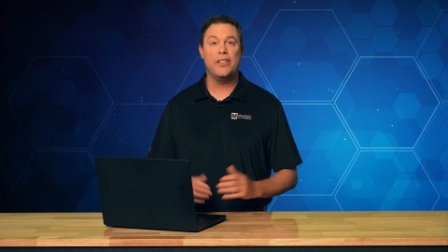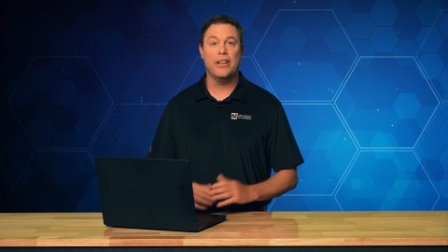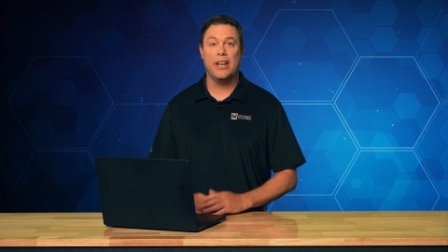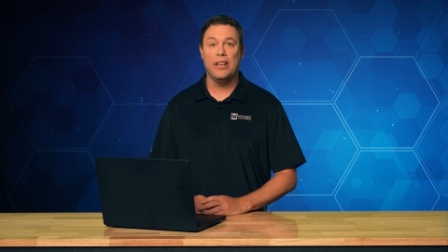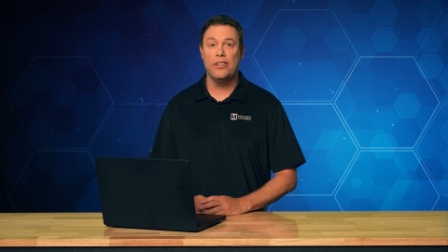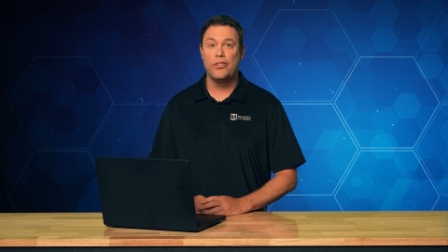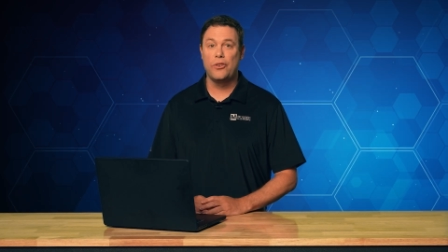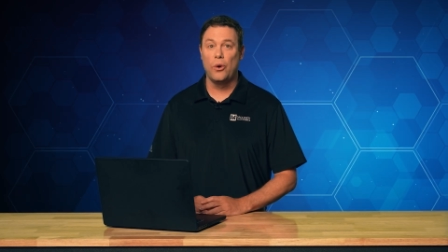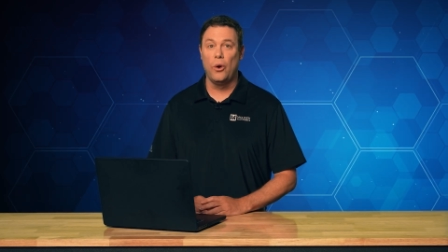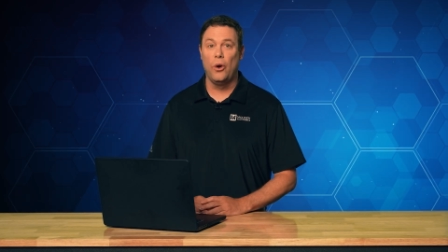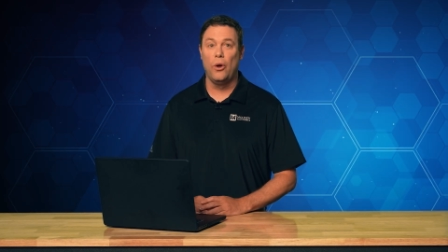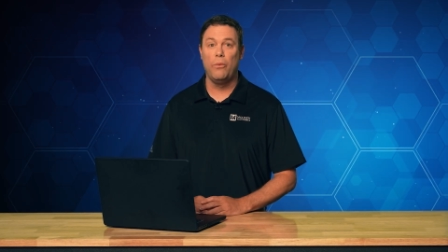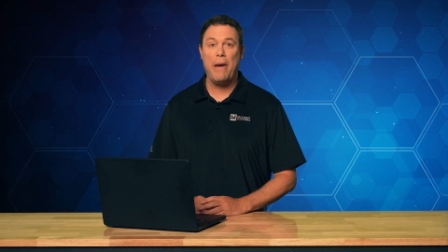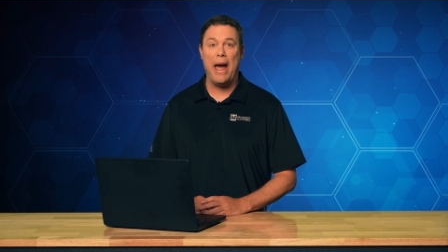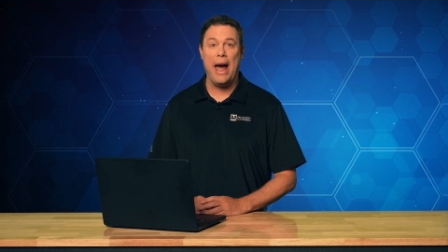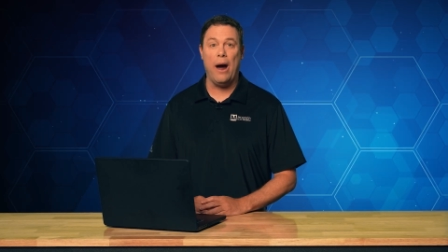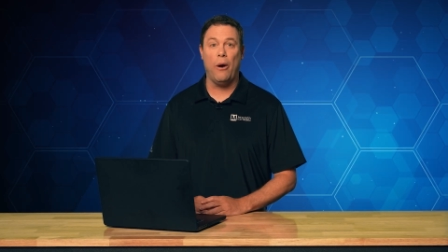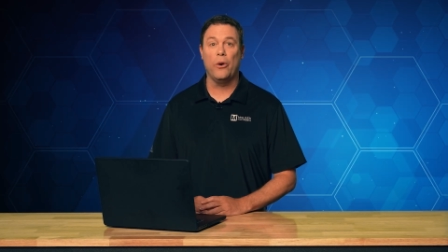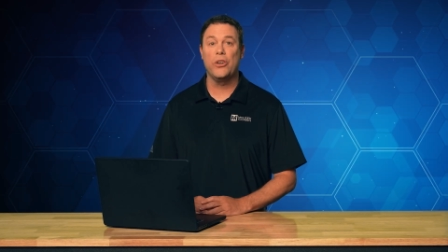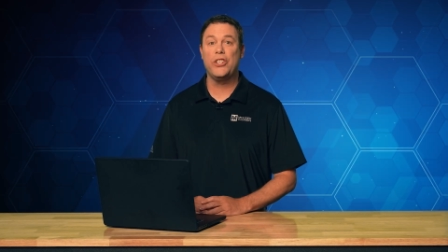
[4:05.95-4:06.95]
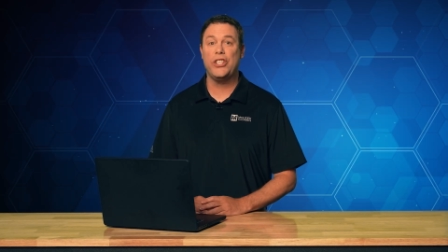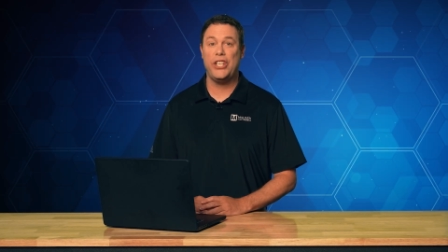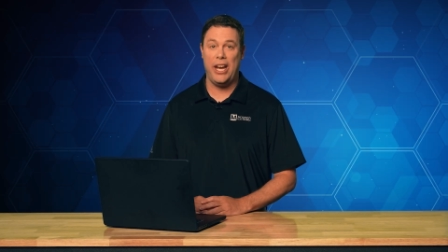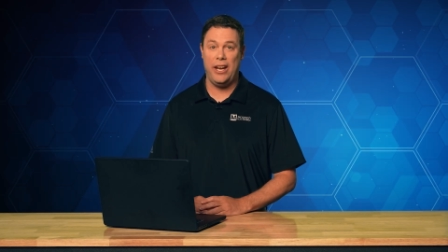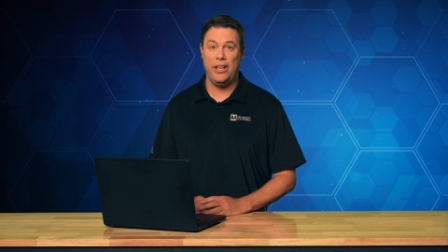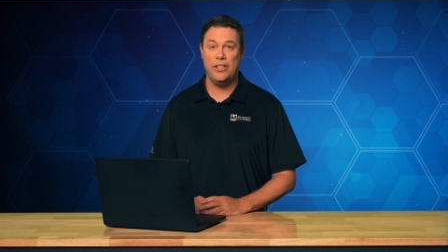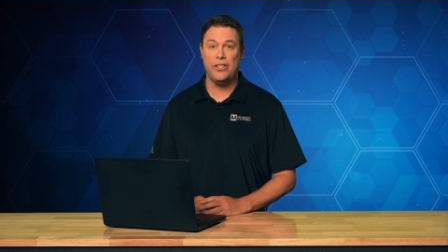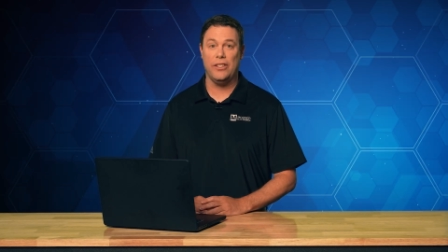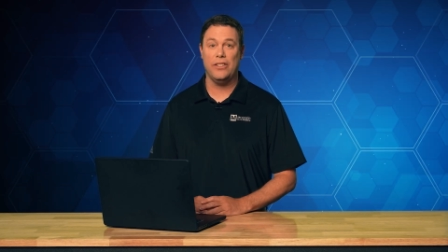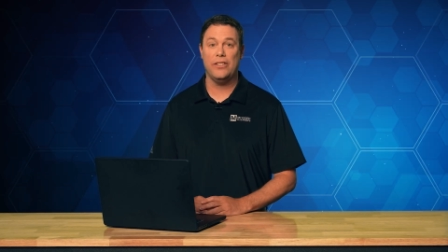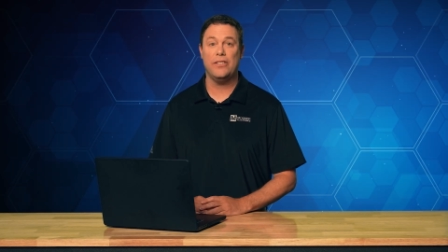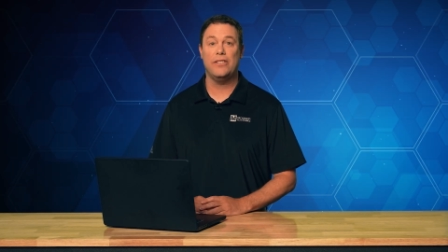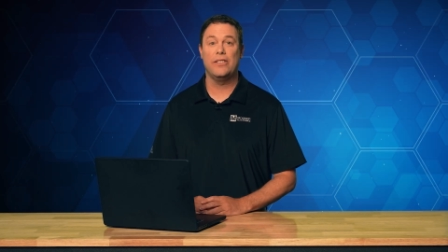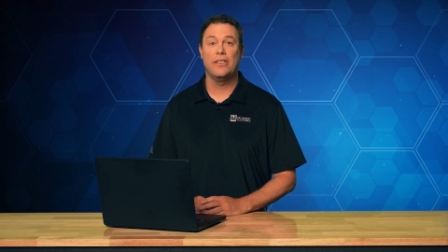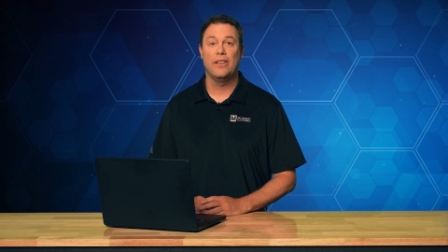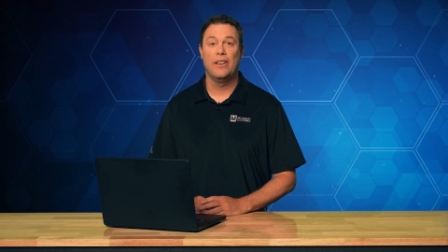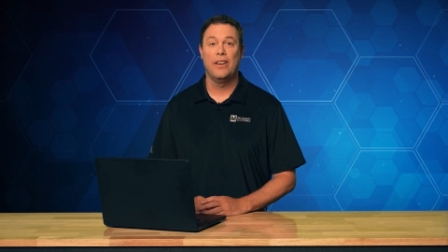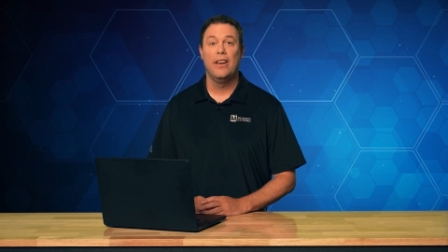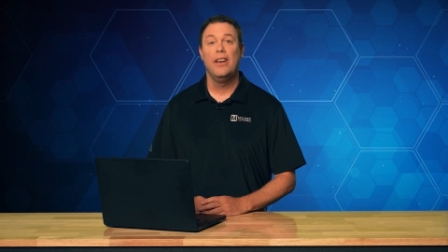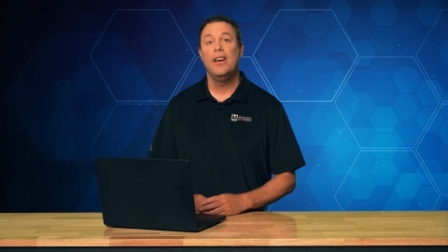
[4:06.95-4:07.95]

to control power changes.